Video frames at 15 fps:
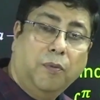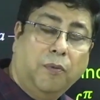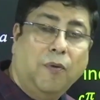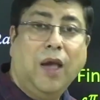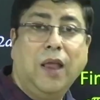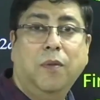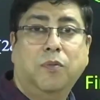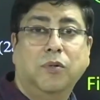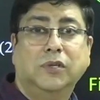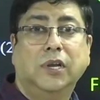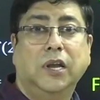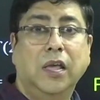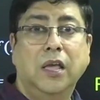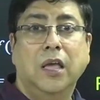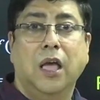while
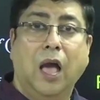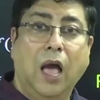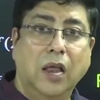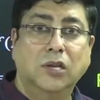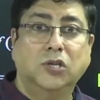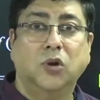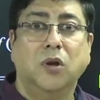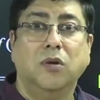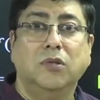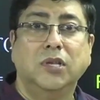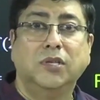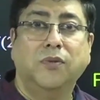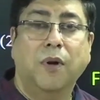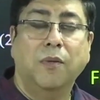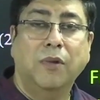proceeding, I will show you
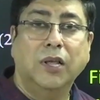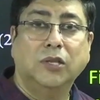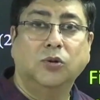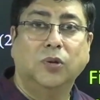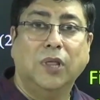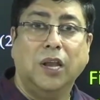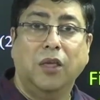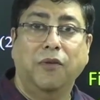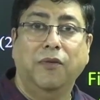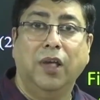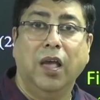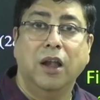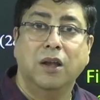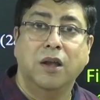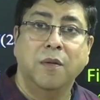this formula, so that if you
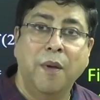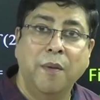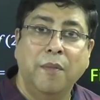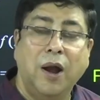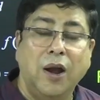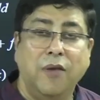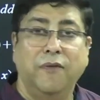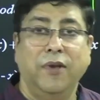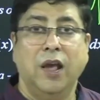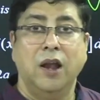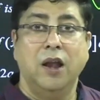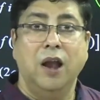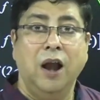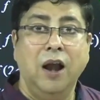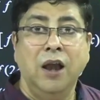can remember, if you
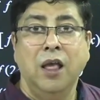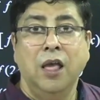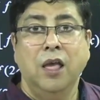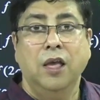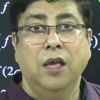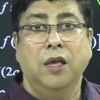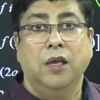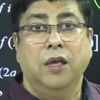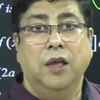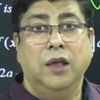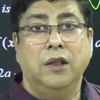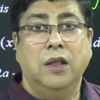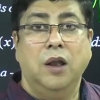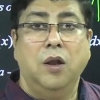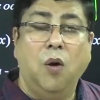can learn,
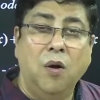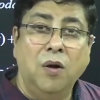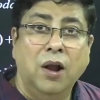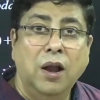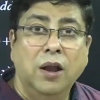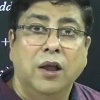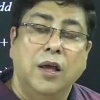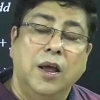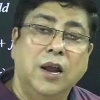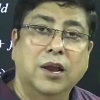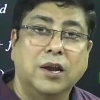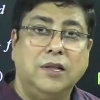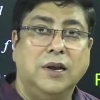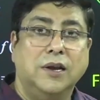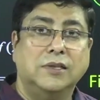in the long run, you will
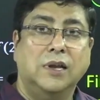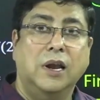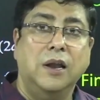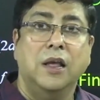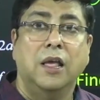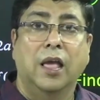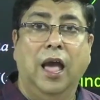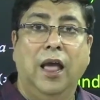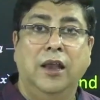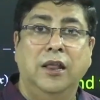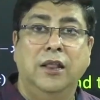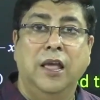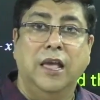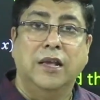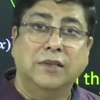get the result. And
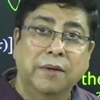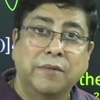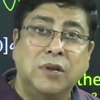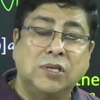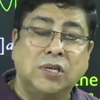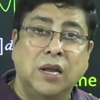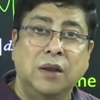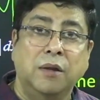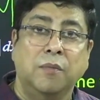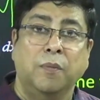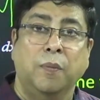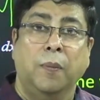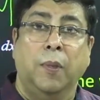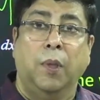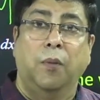in examination,
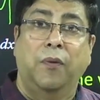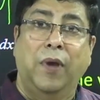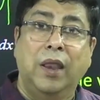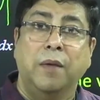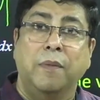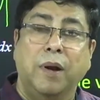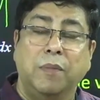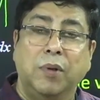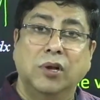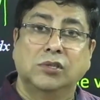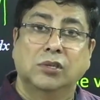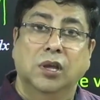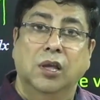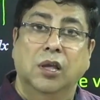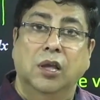whenever,
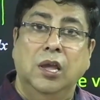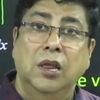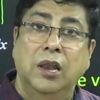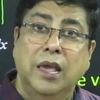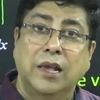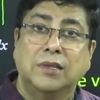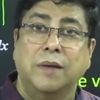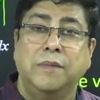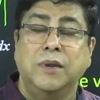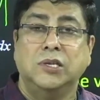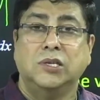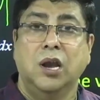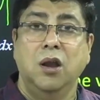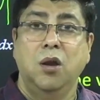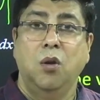because in
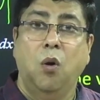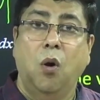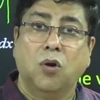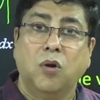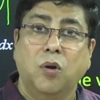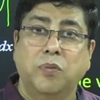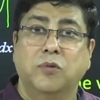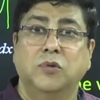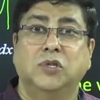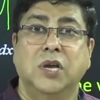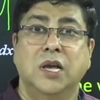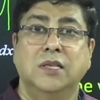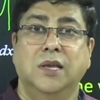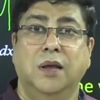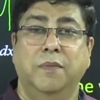examination, lot of
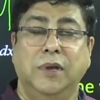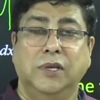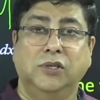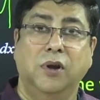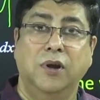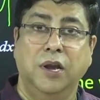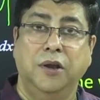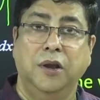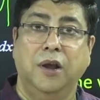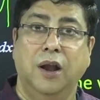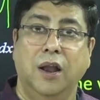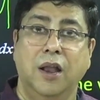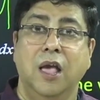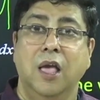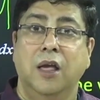questions are based on
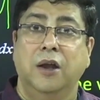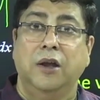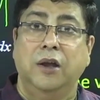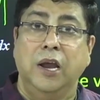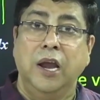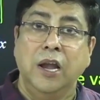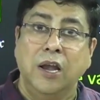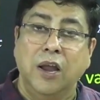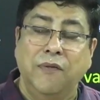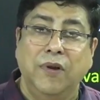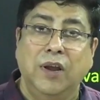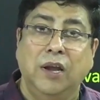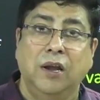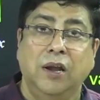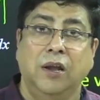integral,
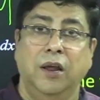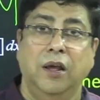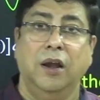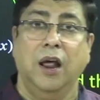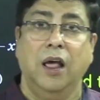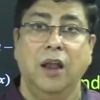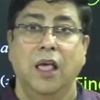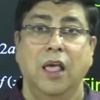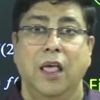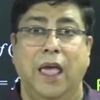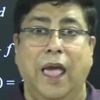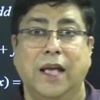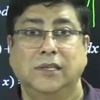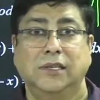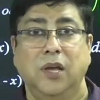indefinite integral,
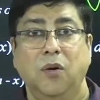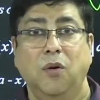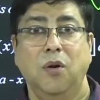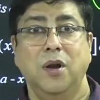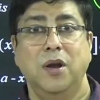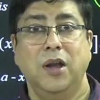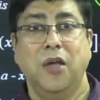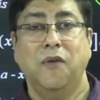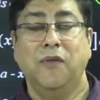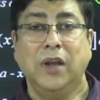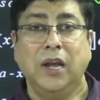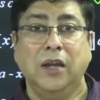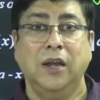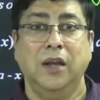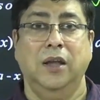as a whole,
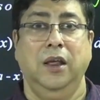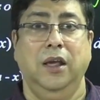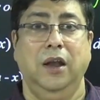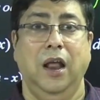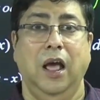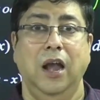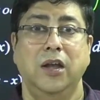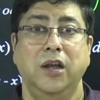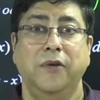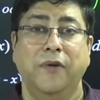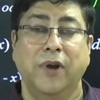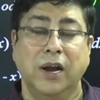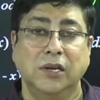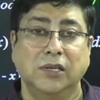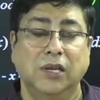definite integral,
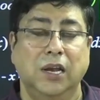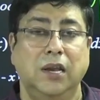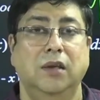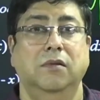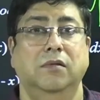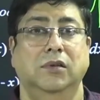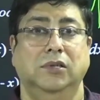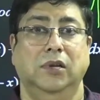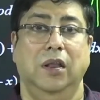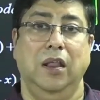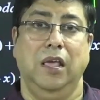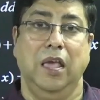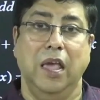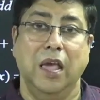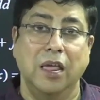differential equation,
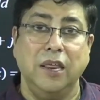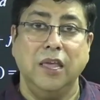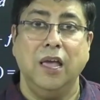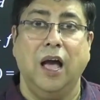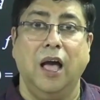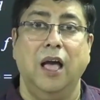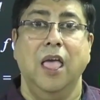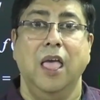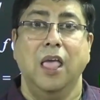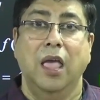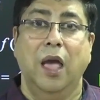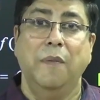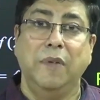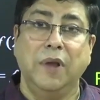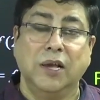area,
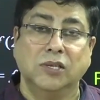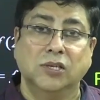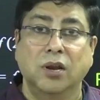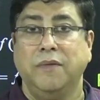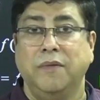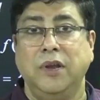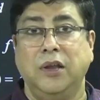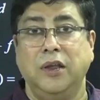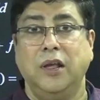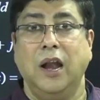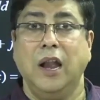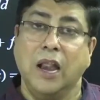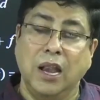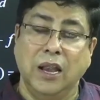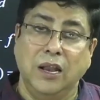application of
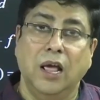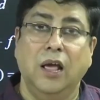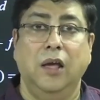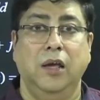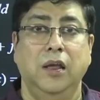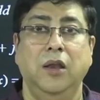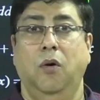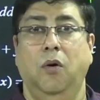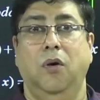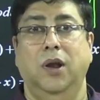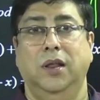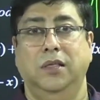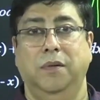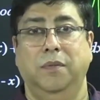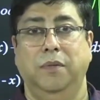integral, and in all
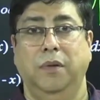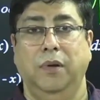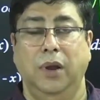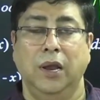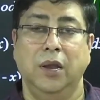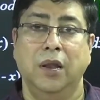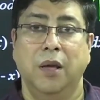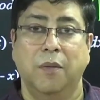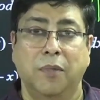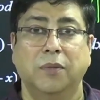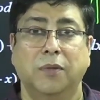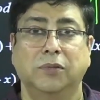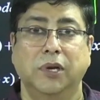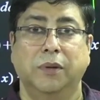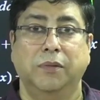other, in number
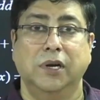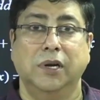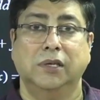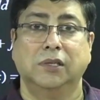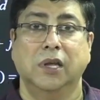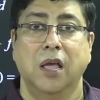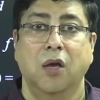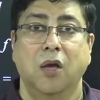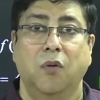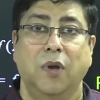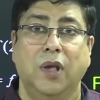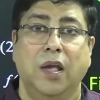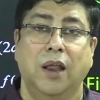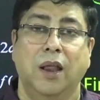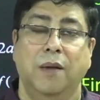of chapters,
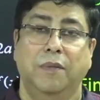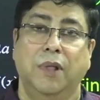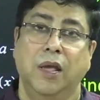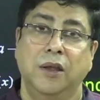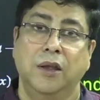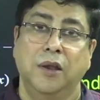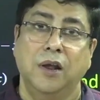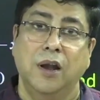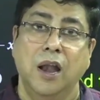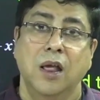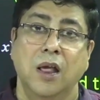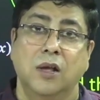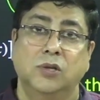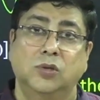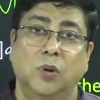we can have the integral.
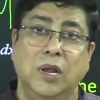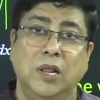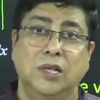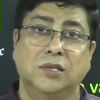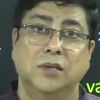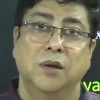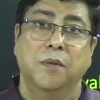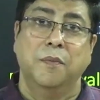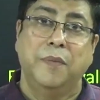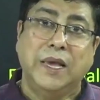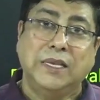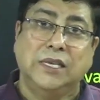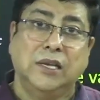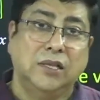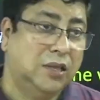So in these
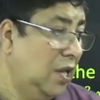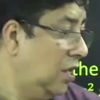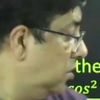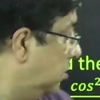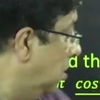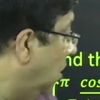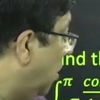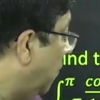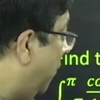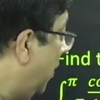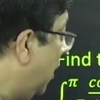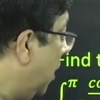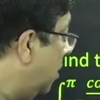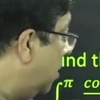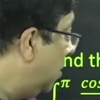basic things, if we
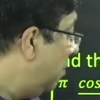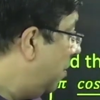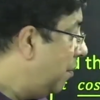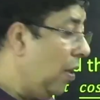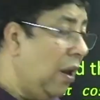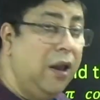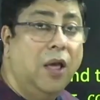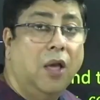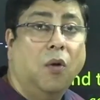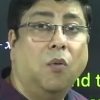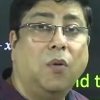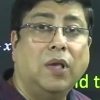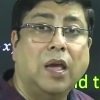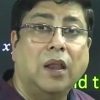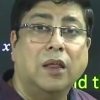can remember,
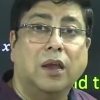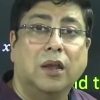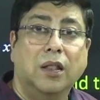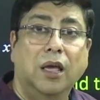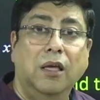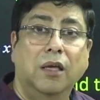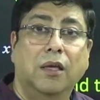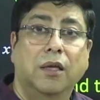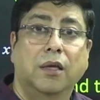we can get the